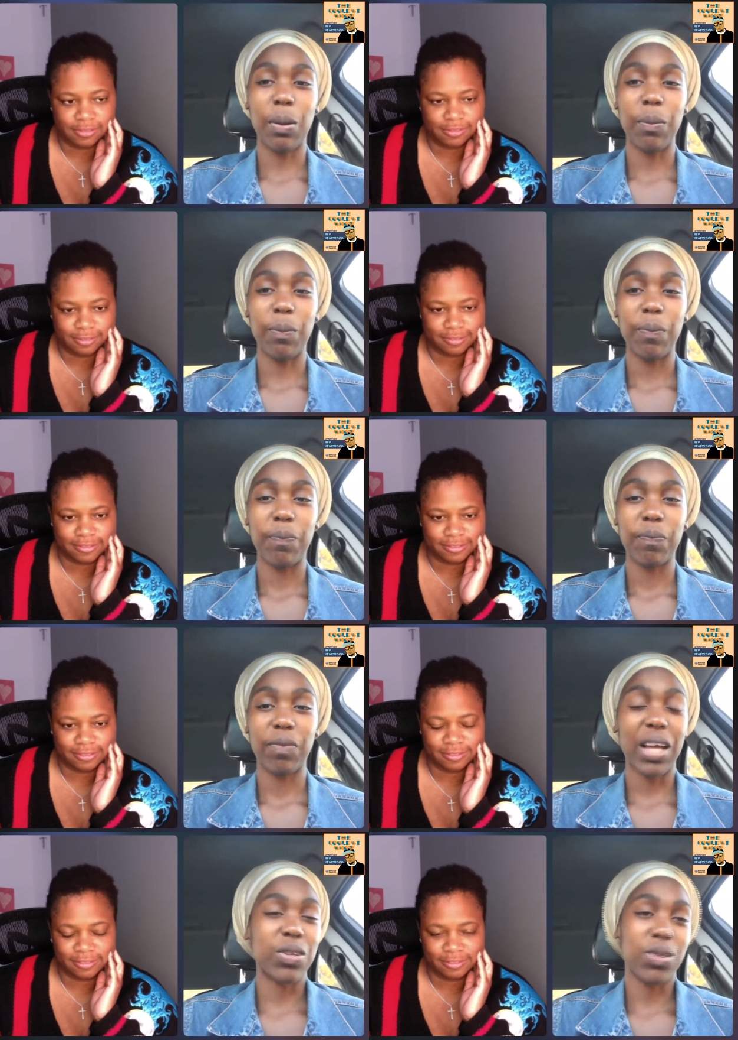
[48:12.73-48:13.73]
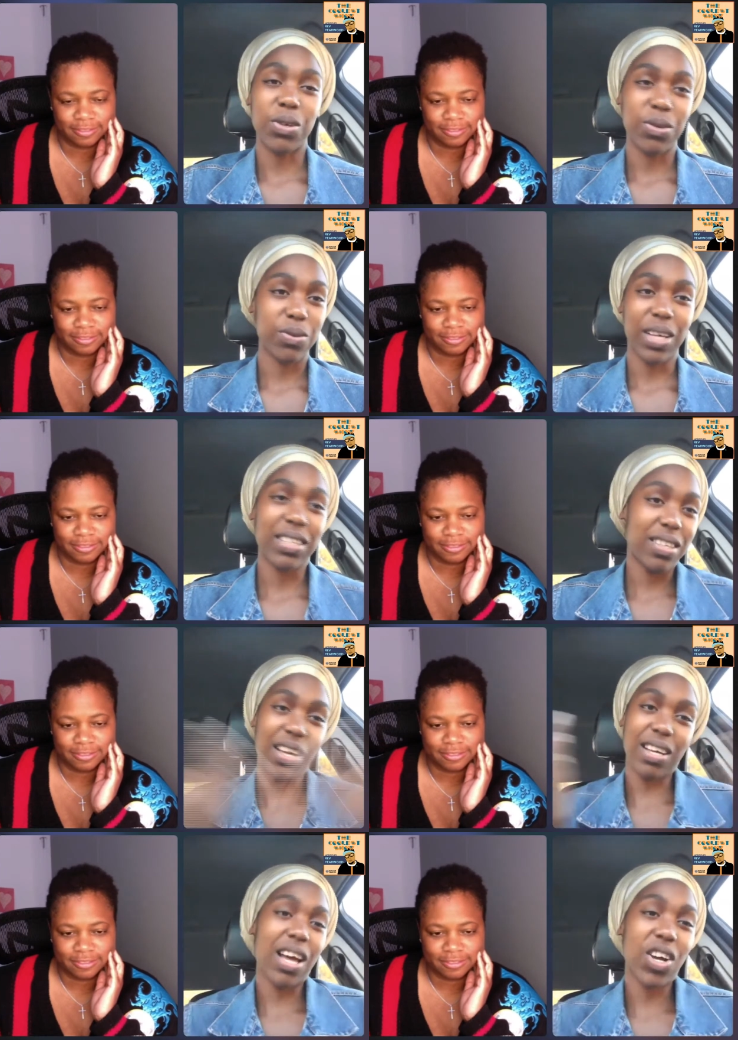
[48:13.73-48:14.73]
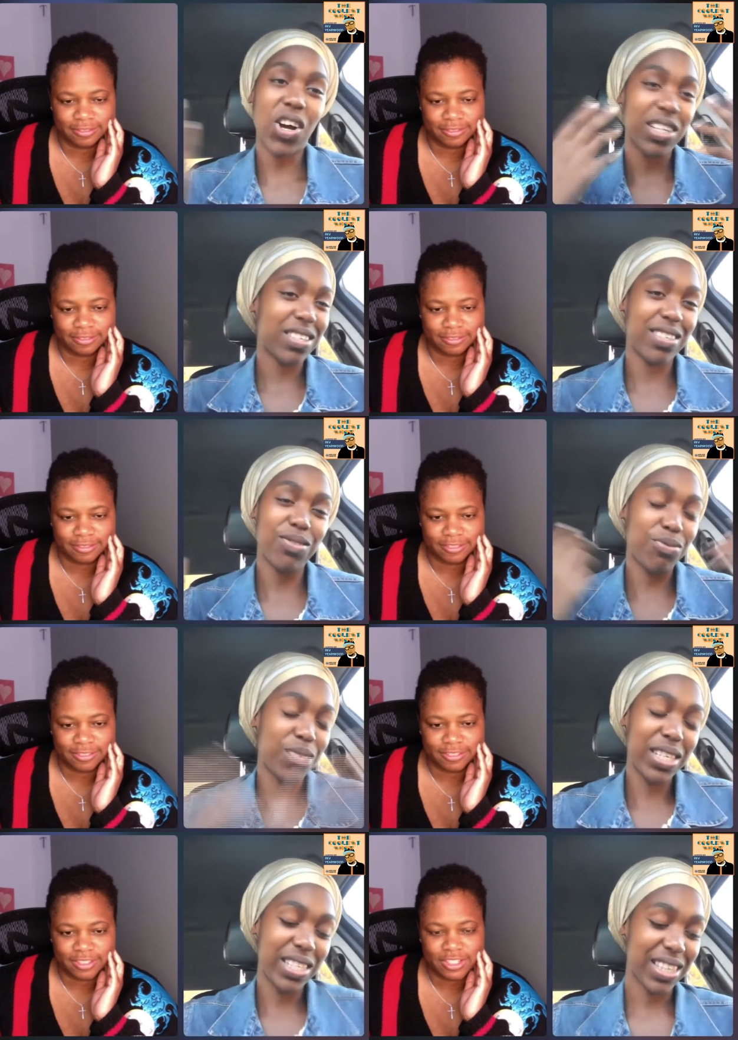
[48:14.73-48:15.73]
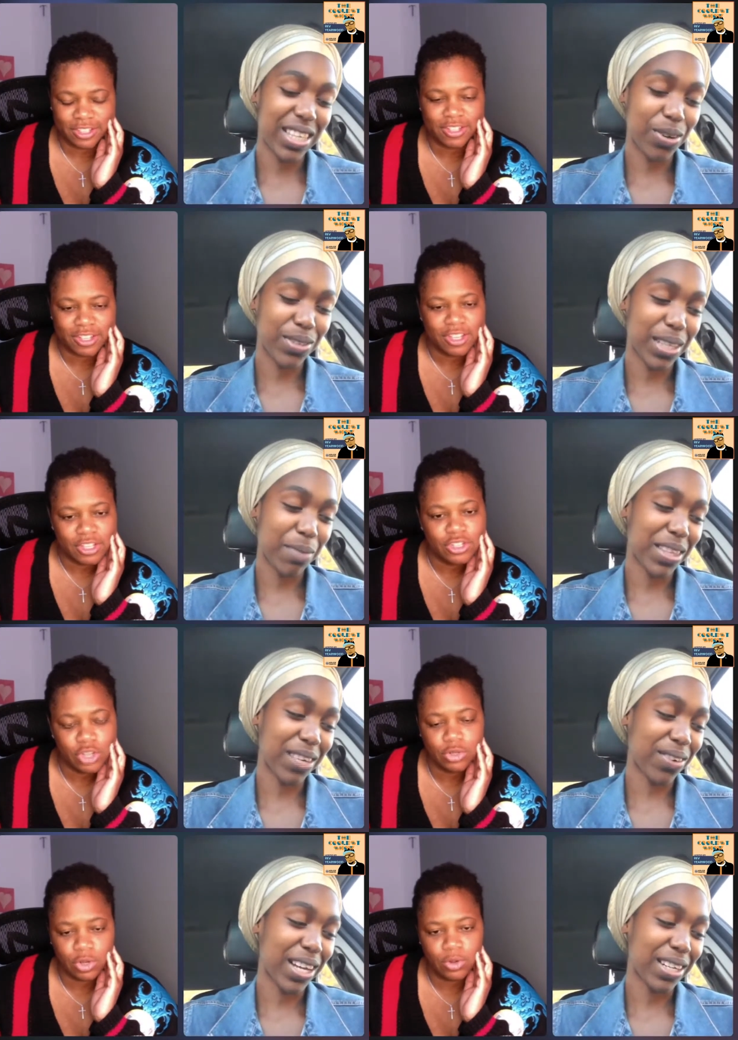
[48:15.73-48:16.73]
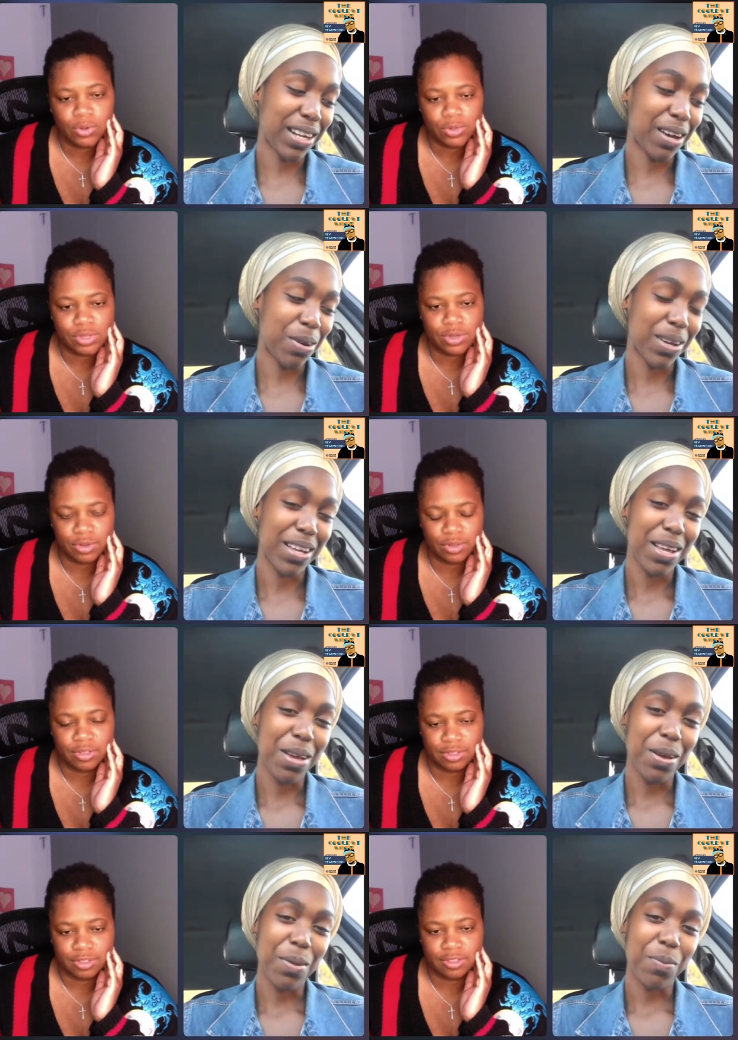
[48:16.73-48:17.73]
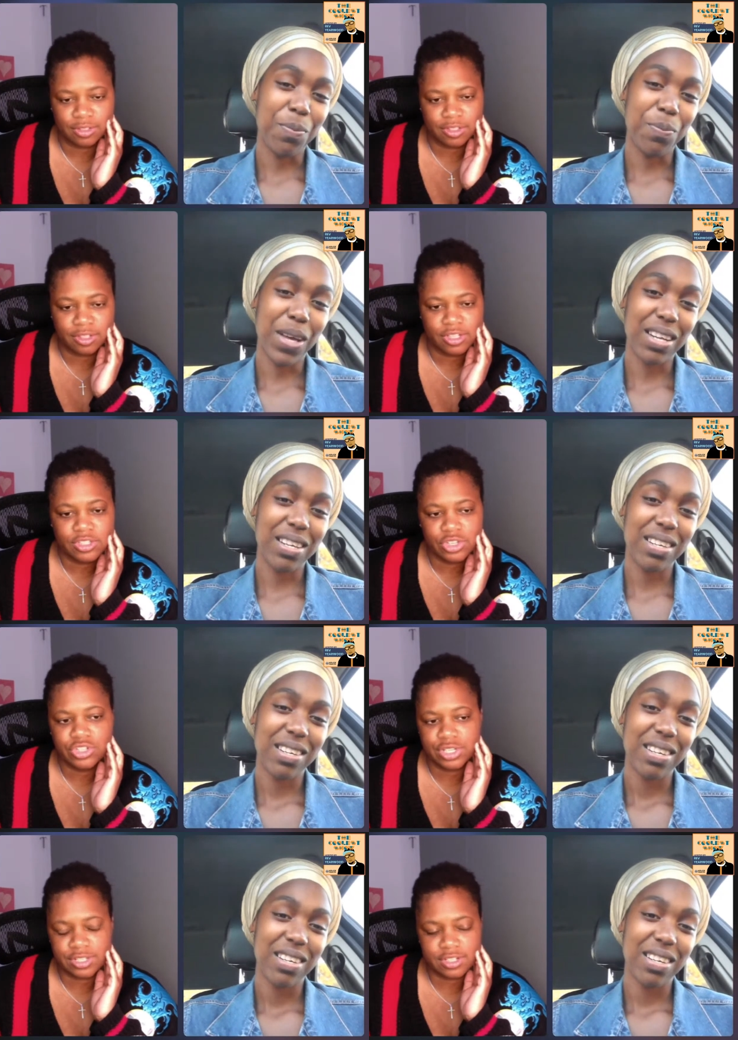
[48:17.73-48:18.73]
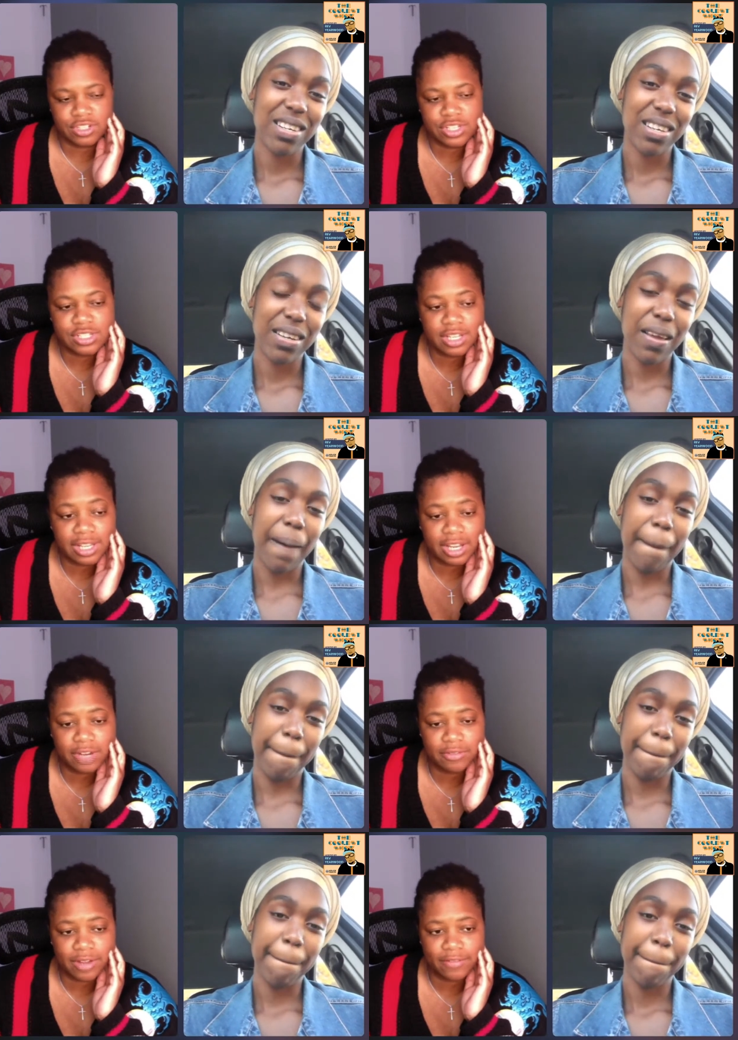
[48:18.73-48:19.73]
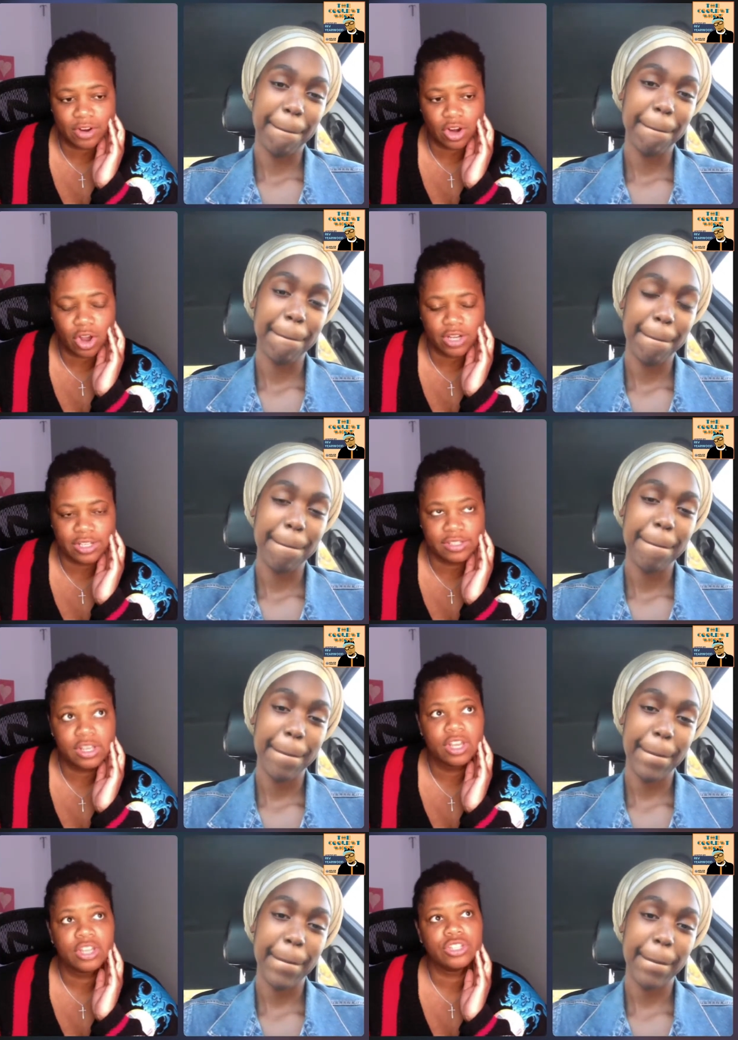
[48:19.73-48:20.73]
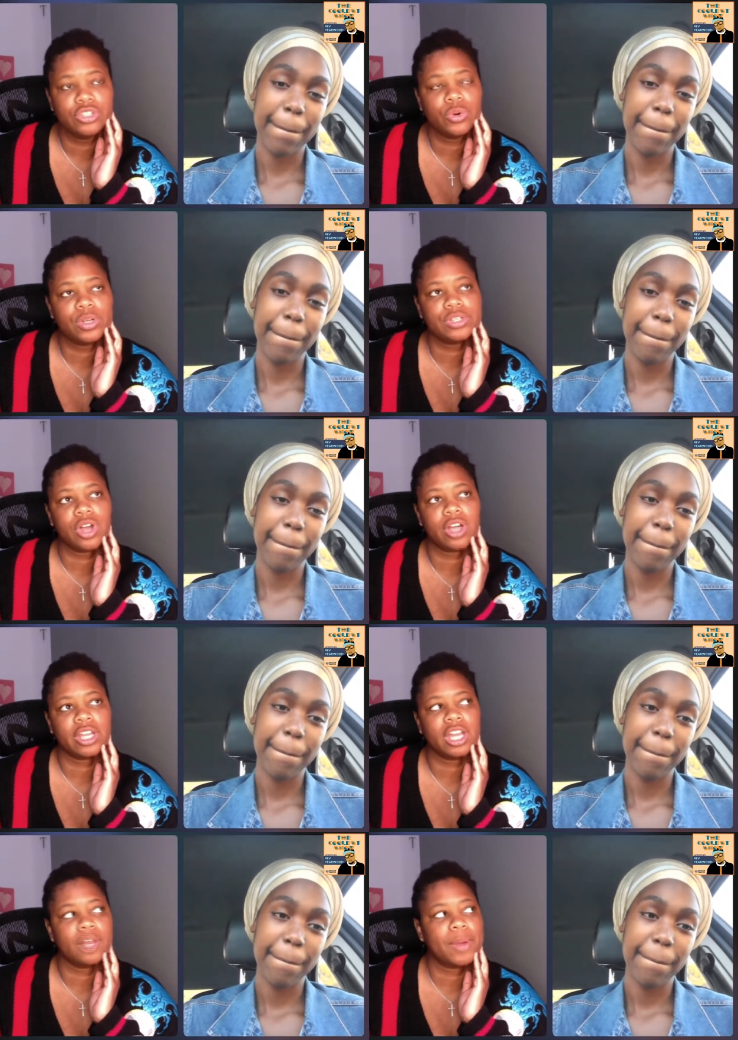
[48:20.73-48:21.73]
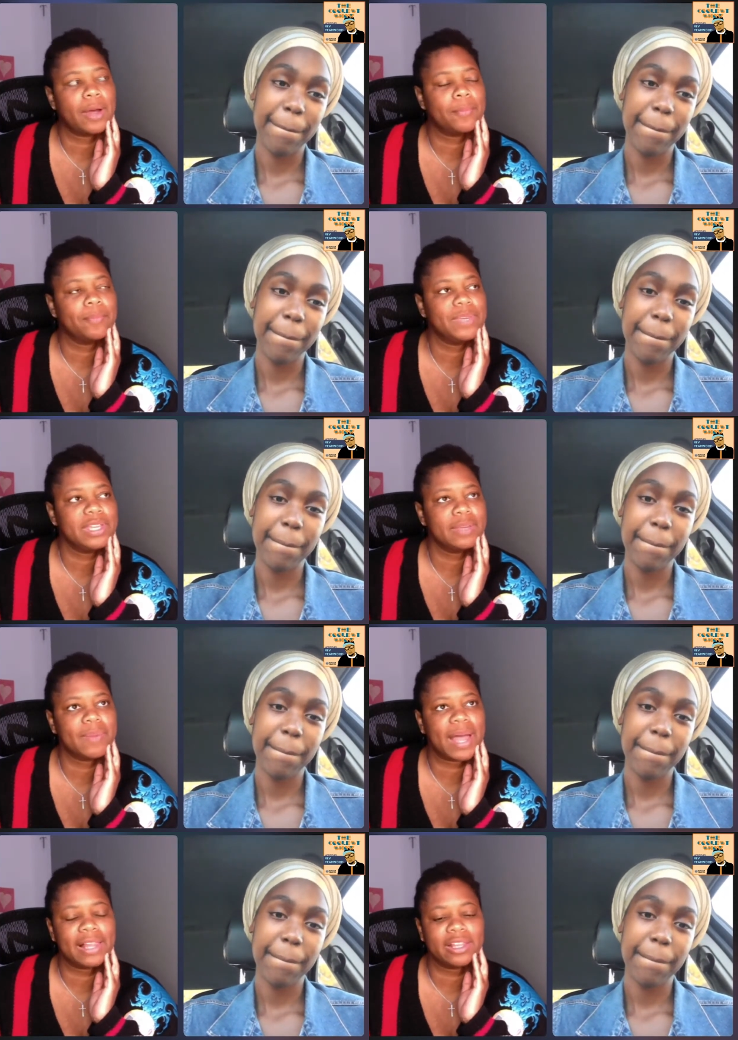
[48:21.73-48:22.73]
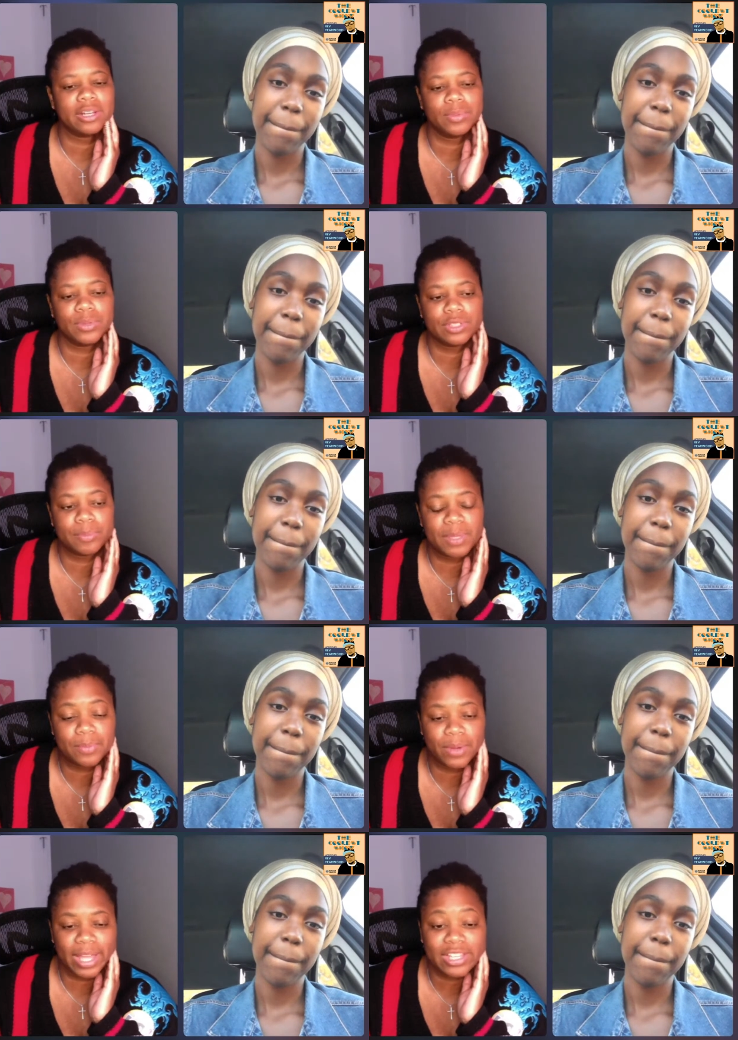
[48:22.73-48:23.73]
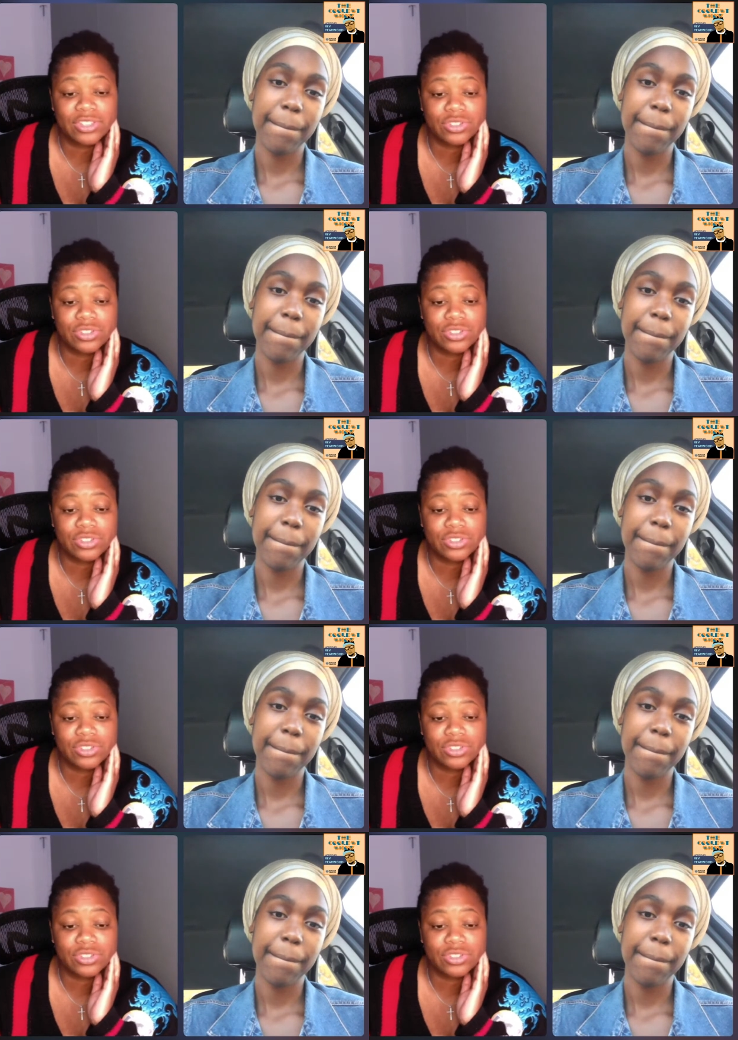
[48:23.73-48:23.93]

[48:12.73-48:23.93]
Speaker 1: um, I don't know, I, I can't really think of something no, right no, now. So
Speaker 2: but so just just to clarify for our audience, you're talking about being palatable to people